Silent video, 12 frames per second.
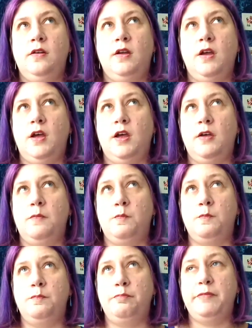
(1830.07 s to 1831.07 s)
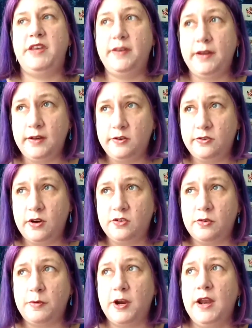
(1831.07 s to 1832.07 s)
Petite
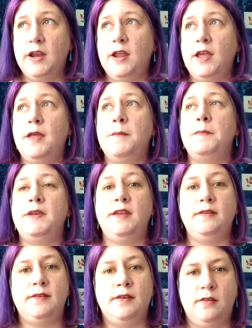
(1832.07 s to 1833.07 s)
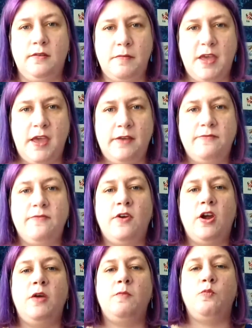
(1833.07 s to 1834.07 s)
Treasure Braid, and Petite Silk Lame
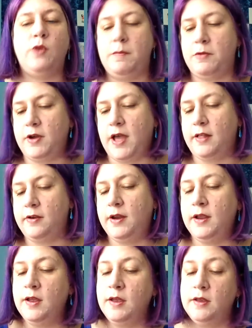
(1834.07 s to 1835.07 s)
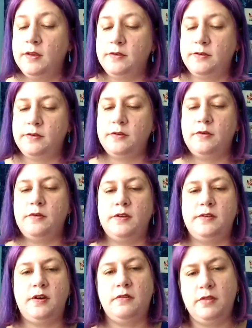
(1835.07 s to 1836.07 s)
from Rainbow Gallery. So I'll
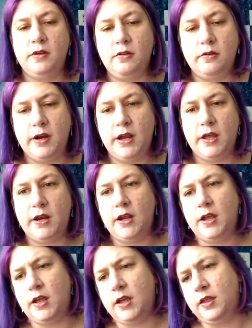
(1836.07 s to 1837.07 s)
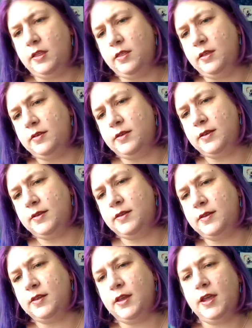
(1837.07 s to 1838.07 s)
start with the Gloriana. This is
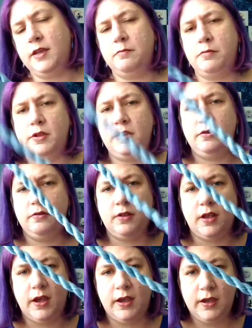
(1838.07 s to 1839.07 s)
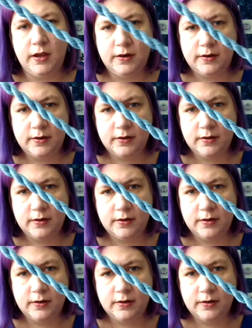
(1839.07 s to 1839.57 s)
Slate Blue Light.